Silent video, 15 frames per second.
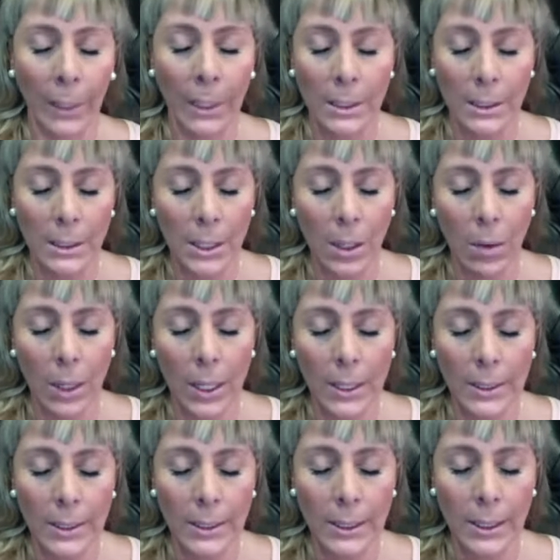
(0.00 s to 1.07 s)
so
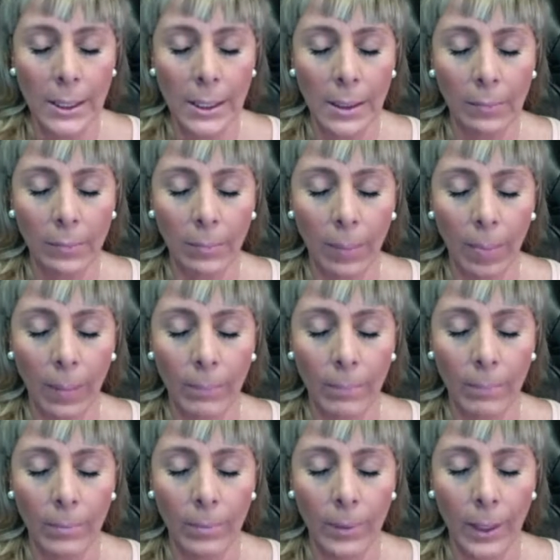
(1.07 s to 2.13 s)
let's see.
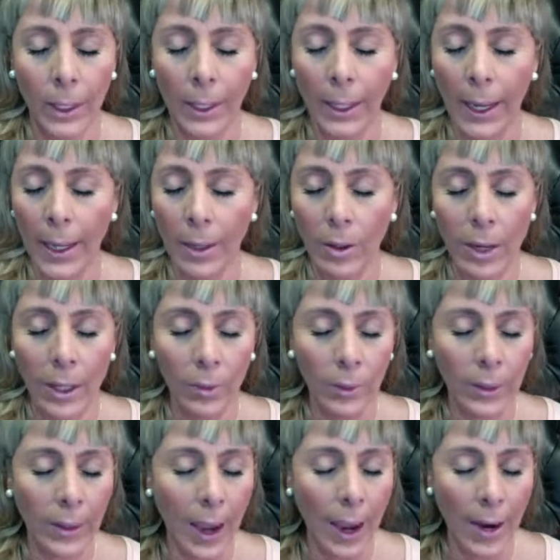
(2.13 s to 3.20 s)
Can I connect
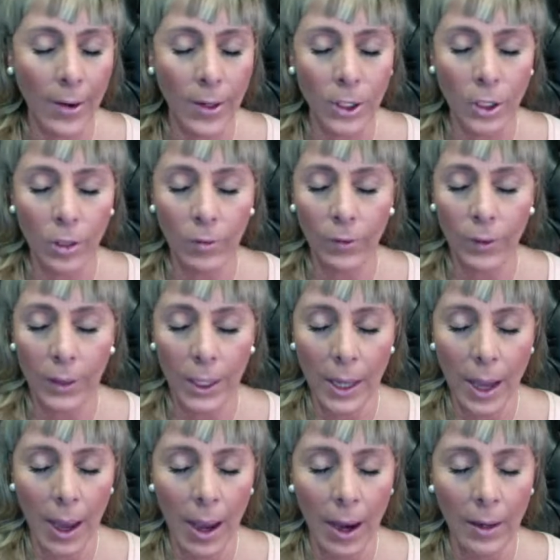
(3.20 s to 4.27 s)
with the energy of
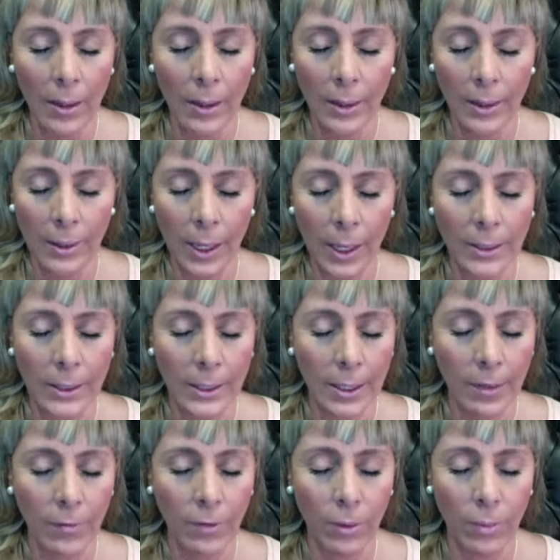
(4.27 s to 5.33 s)
Diane? Yes, it's
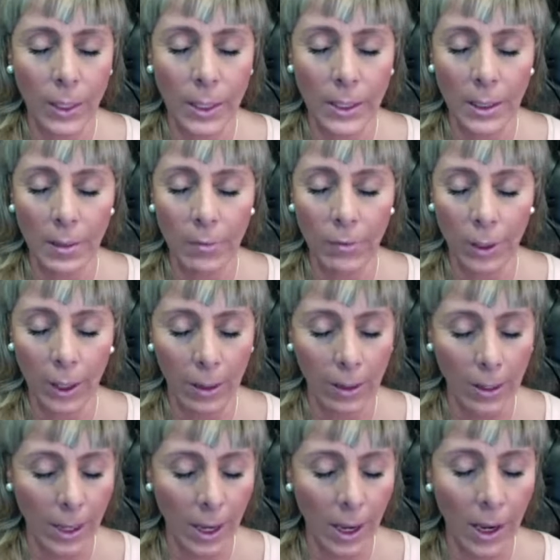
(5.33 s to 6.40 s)
safe for me, safe for her,
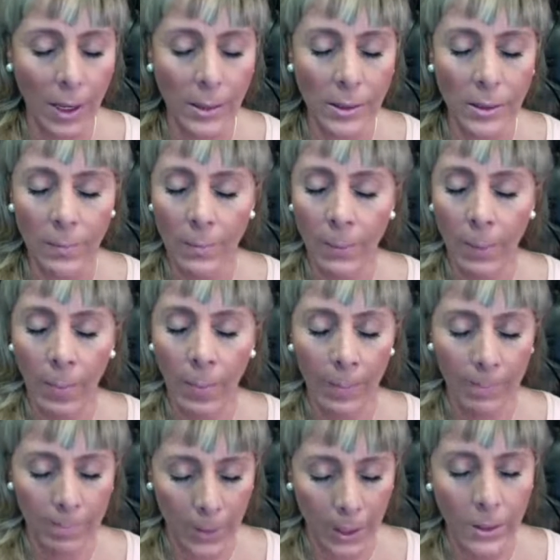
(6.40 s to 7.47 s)
yes.
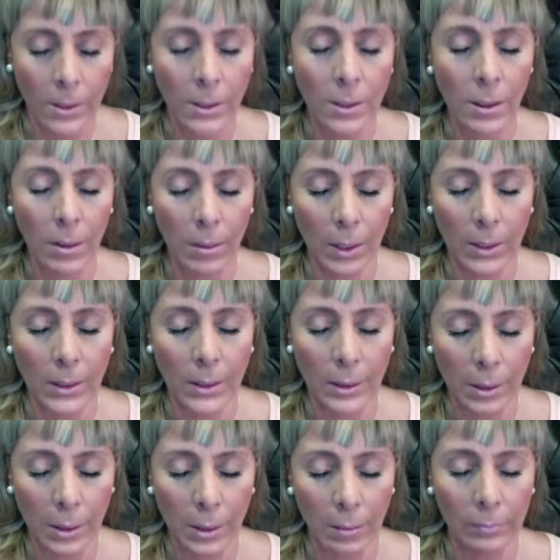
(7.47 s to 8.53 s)
So let's
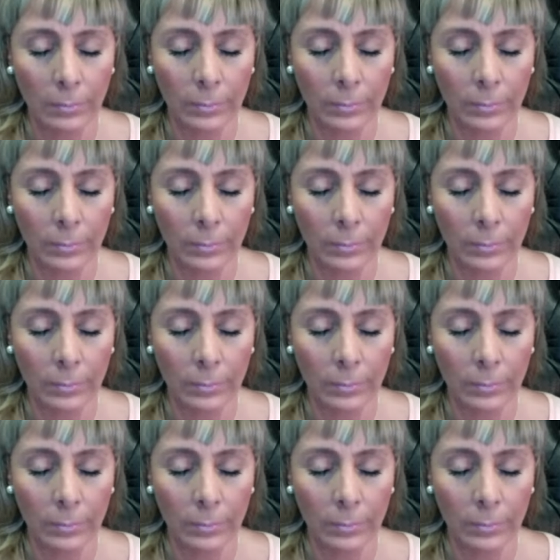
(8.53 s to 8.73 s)
see.